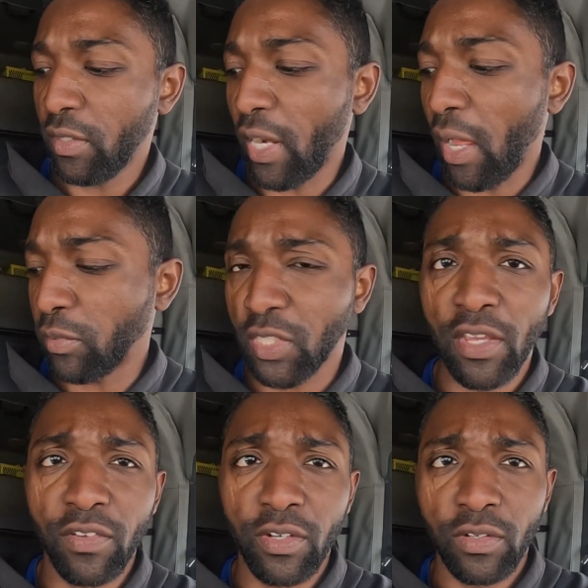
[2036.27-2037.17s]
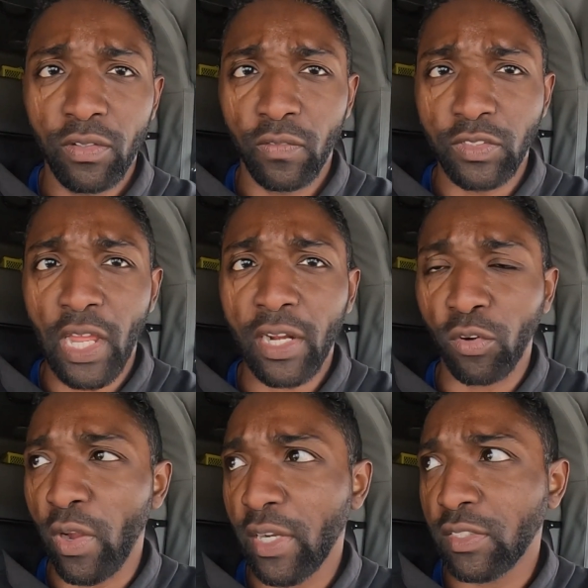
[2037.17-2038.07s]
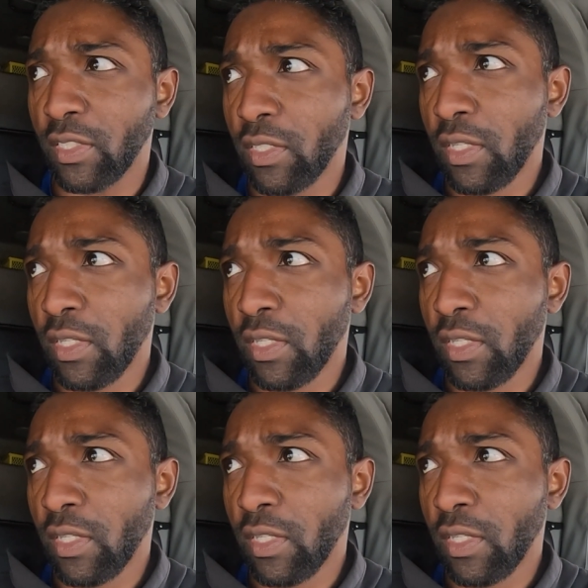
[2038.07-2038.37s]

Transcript: that I was given was not correct.